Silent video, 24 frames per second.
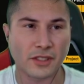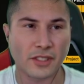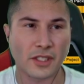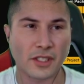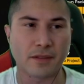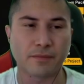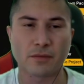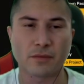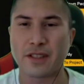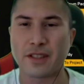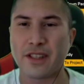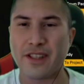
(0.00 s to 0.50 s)
and
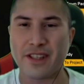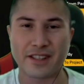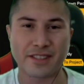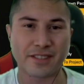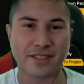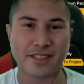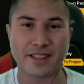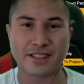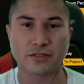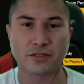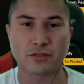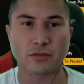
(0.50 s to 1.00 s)
I'm gonna
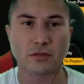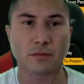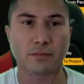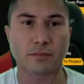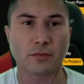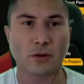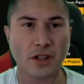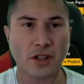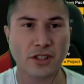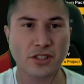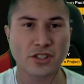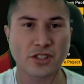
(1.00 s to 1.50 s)
add that to the
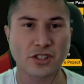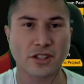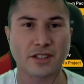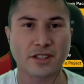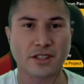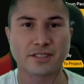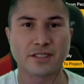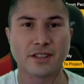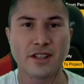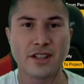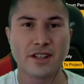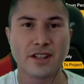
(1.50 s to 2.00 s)

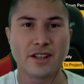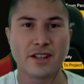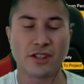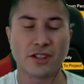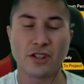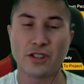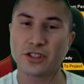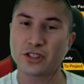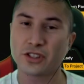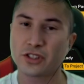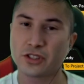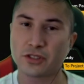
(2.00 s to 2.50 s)
project.
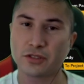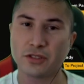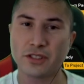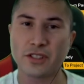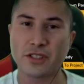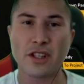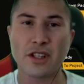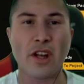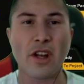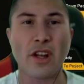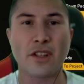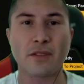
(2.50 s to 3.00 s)

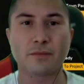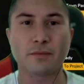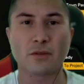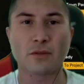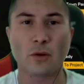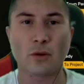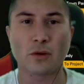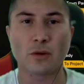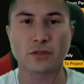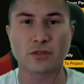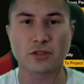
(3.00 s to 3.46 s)
Additionally, I am going to